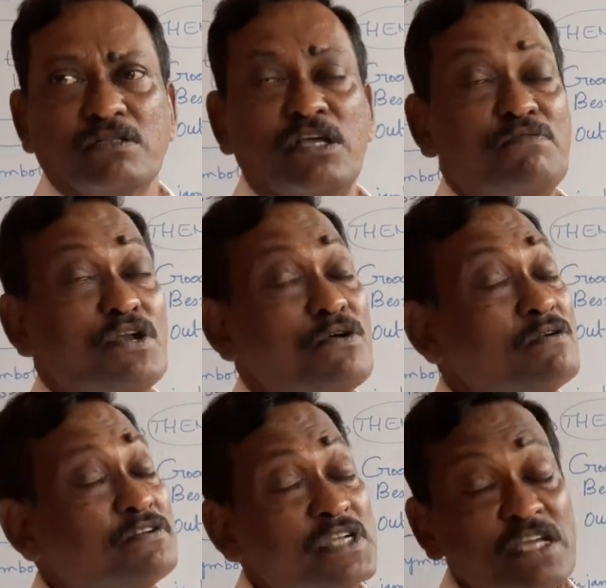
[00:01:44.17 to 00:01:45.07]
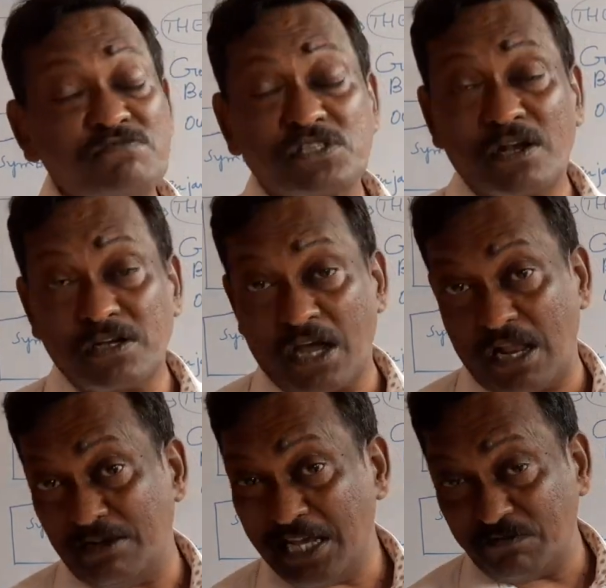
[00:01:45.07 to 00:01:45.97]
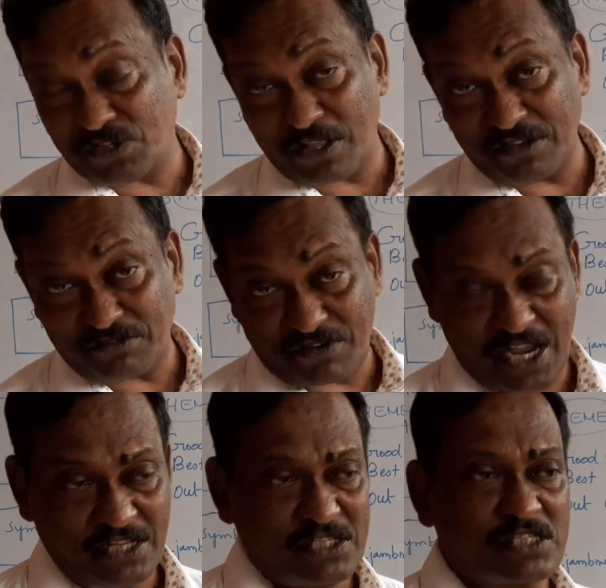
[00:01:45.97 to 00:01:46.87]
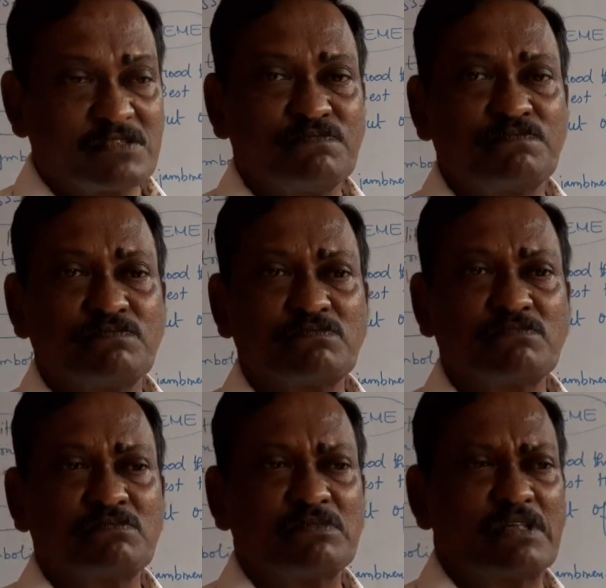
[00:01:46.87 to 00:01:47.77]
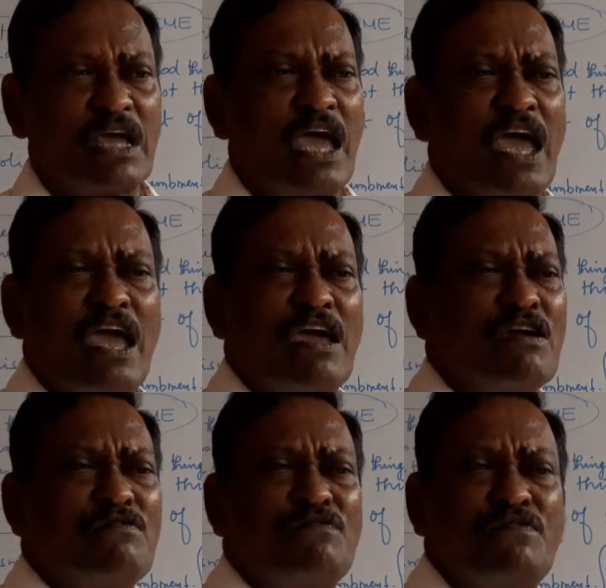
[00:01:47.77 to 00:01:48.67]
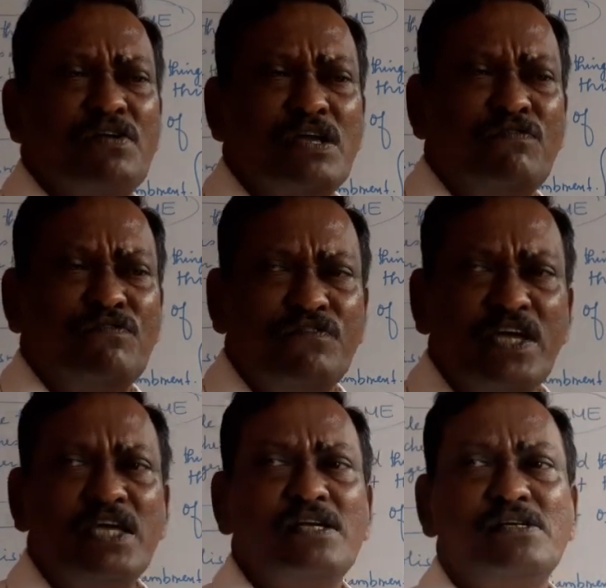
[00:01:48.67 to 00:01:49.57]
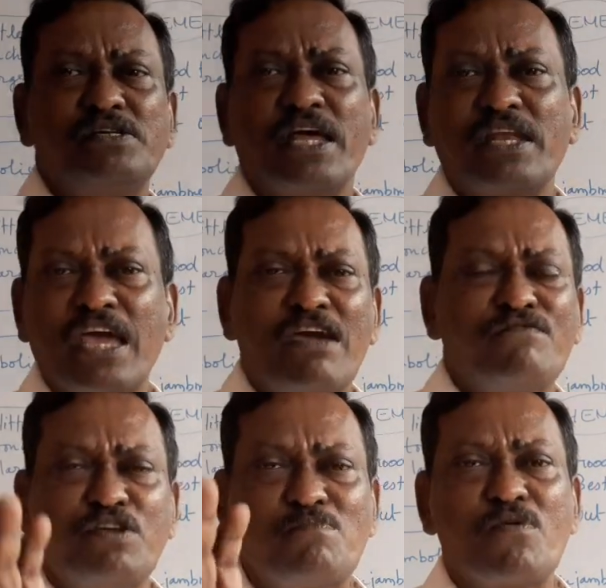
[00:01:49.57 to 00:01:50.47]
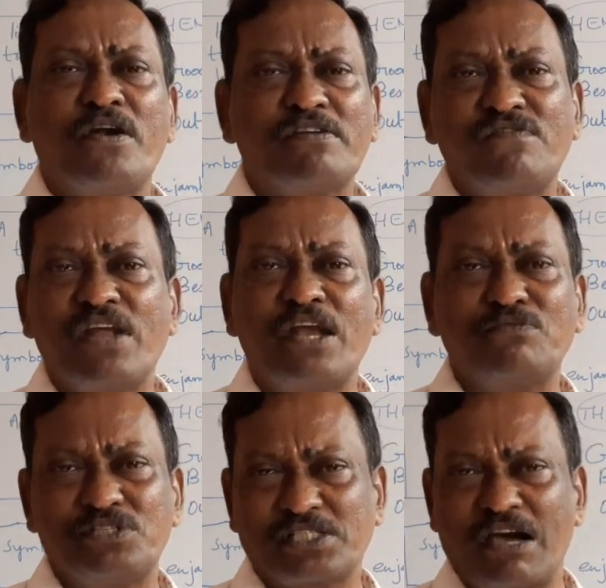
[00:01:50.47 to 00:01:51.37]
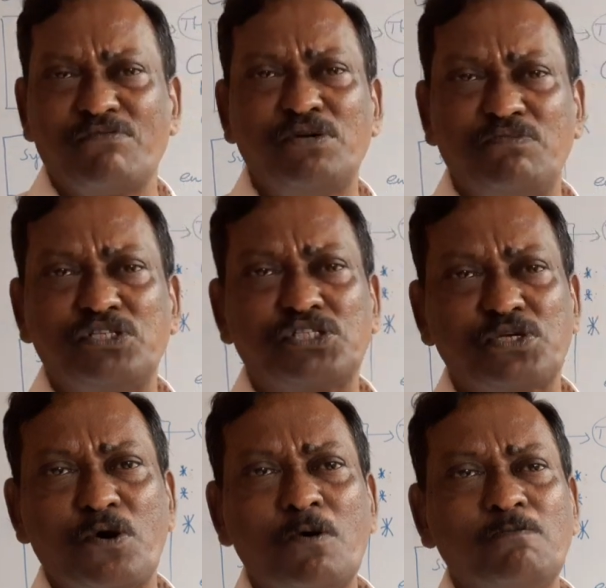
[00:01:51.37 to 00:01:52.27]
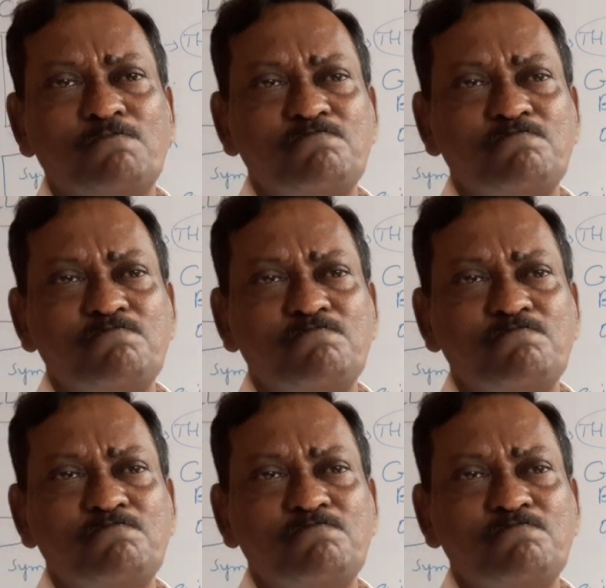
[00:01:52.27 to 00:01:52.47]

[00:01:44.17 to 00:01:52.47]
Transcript: There were no leaves on the trees. Every field and every plot of land was covered with snow.